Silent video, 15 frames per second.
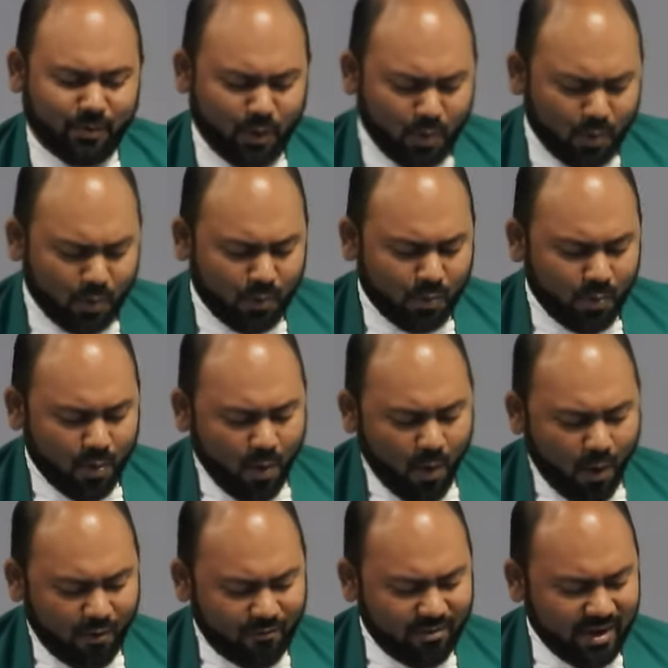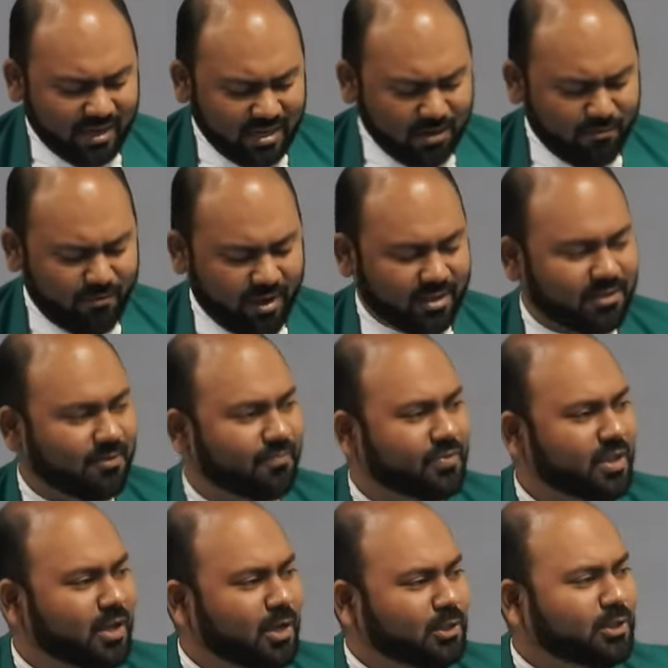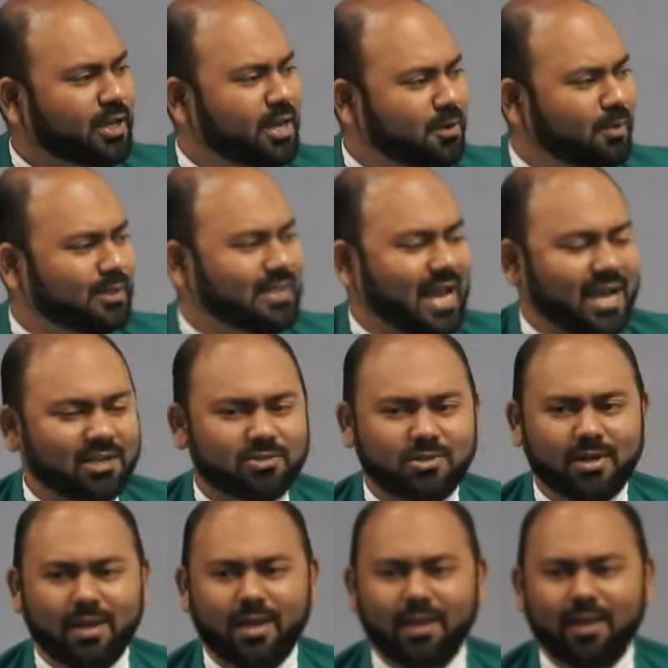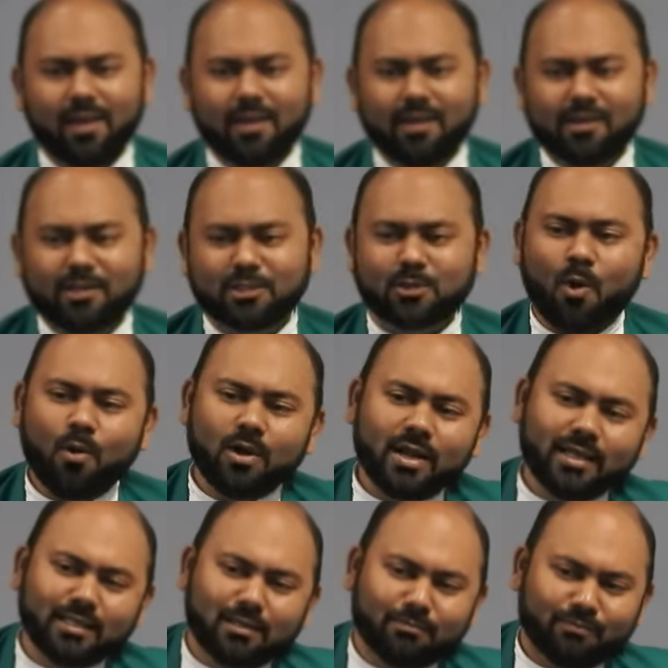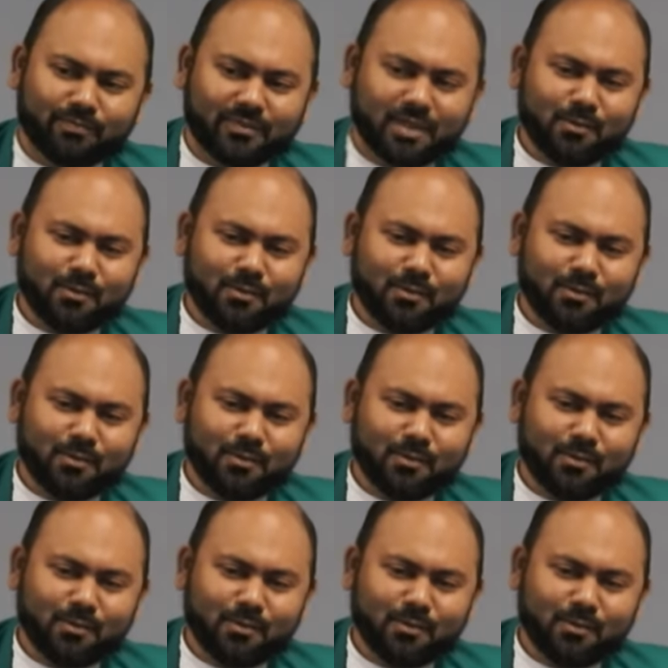You of little faith. So he was actually scolding them.